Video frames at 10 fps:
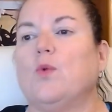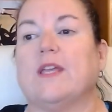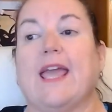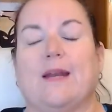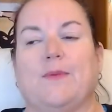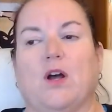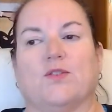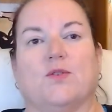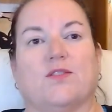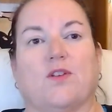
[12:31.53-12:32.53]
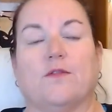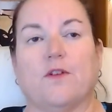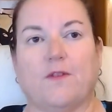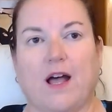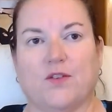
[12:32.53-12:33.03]
Canopy also does all of
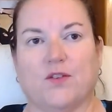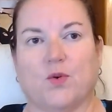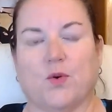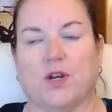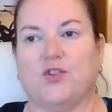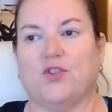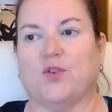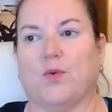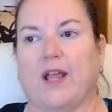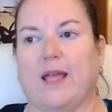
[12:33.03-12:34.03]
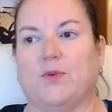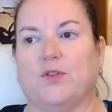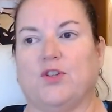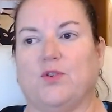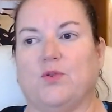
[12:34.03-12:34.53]
our file storage. So we're able
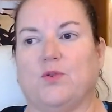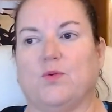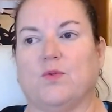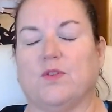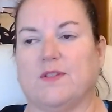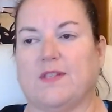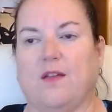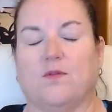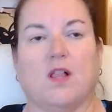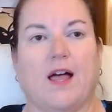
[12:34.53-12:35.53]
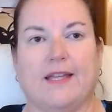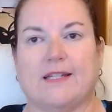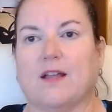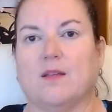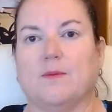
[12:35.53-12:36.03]
to save client
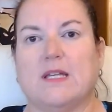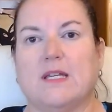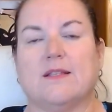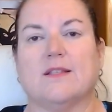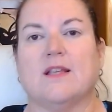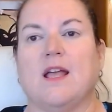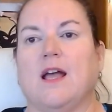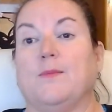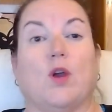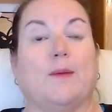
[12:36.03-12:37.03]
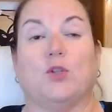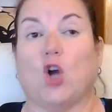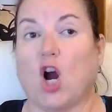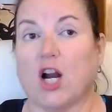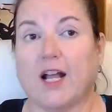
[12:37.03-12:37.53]
documents. You're able to
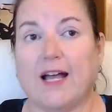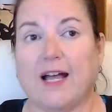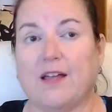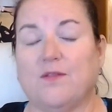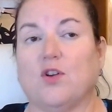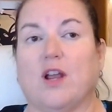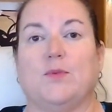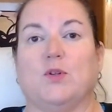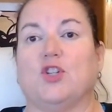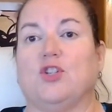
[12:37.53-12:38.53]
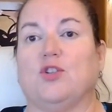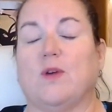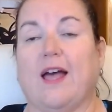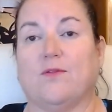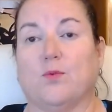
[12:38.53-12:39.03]
archive. You're able to
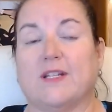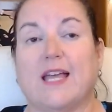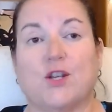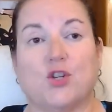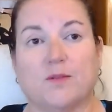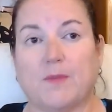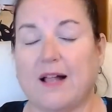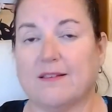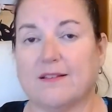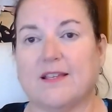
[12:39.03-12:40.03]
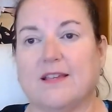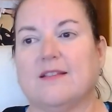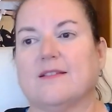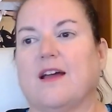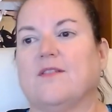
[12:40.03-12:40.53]
have a retention policy
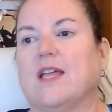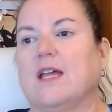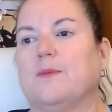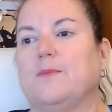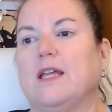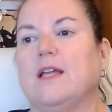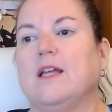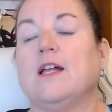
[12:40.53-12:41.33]
inside of Canopy.